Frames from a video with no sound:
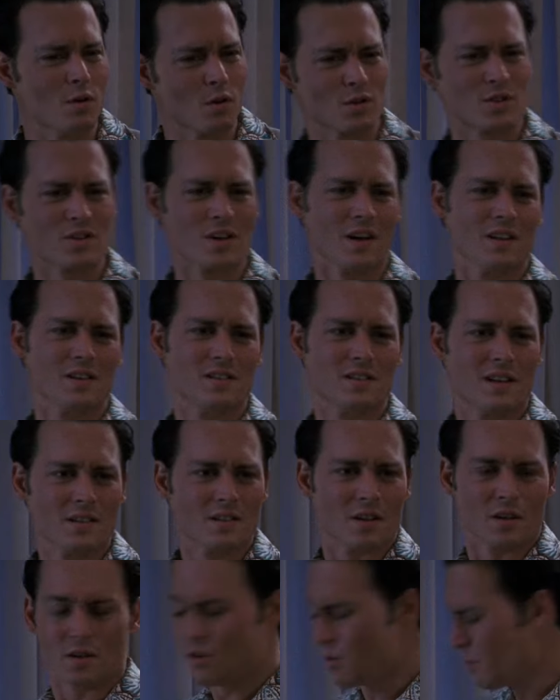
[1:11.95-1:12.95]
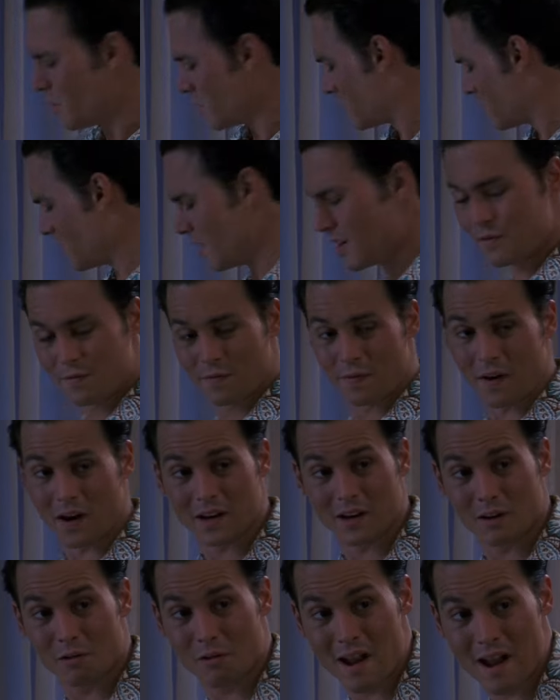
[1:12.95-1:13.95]
you know Sonny's sense of humor. Sonny
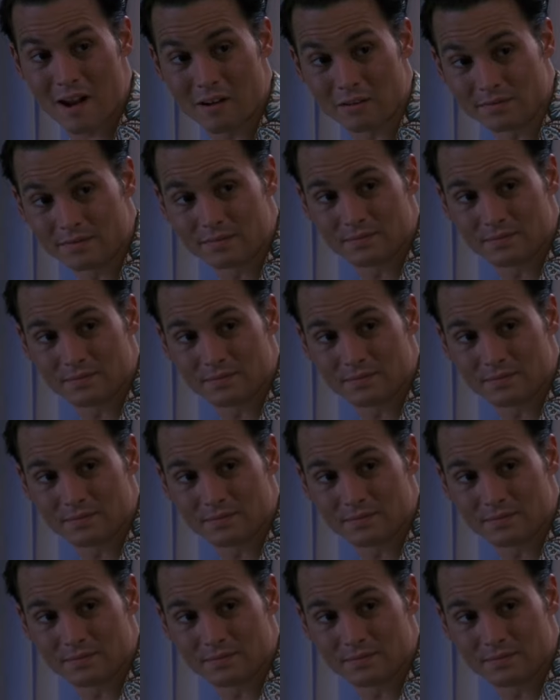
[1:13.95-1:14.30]
fucking around.